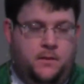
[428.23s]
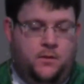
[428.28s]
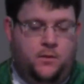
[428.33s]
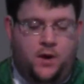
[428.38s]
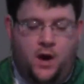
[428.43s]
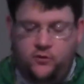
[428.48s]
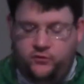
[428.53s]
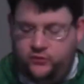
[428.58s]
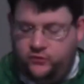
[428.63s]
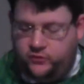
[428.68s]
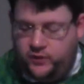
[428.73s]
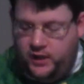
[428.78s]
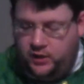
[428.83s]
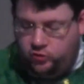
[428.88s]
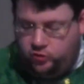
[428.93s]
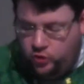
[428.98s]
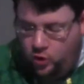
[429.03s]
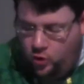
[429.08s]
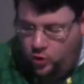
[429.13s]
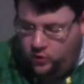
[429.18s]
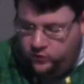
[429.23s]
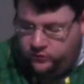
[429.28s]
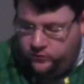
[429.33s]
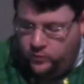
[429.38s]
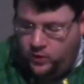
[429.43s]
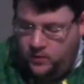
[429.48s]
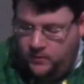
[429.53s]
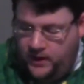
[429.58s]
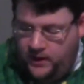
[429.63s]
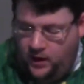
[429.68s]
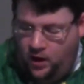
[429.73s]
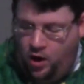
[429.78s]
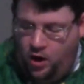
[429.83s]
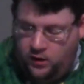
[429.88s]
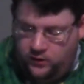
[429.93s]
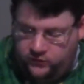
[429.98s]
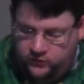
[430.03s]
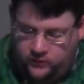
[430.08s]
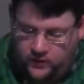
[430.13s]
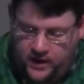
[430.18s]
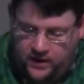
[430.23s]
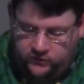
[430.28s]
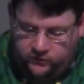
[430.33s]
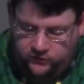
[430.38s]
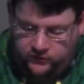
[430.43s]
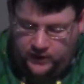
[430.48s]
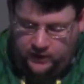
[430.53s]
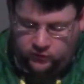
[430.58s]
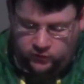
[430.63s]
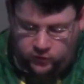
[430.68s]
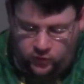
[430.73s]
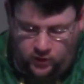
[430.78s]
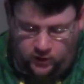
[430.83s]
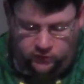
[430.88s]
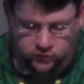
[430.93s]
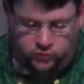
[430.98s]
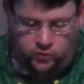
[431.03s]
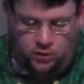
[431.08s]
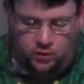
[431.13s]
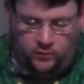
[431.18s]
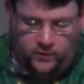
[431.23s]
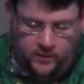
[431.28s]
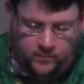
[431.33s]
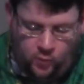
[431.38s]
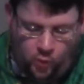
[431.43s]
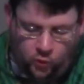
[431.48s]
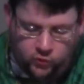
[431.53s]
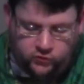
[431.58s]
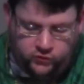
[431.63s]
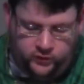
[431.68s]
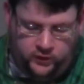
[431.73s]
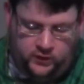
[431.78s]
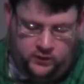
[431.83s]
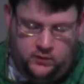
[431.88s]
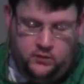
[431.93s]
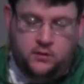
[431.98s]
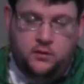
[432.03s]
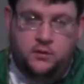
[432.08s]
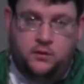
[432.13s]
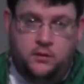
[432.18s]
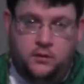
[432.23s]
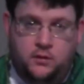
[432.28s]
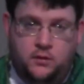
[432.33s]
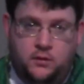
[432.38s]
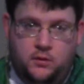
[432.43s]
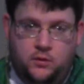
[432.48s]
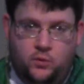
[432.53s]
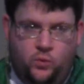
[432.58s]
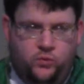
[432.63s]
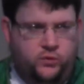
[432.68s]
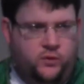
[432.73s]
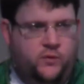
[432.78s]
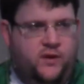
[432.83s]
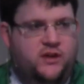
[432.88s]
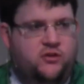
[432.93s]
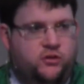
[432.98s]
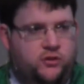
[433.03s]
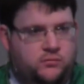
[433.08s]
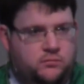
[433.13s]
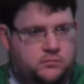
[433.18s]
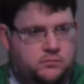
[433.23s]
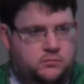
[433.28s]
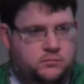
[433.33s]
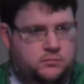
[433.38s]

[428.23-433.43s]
When I was at St. Joe's, one of my hardest classes I took, struggled I most in, was religion.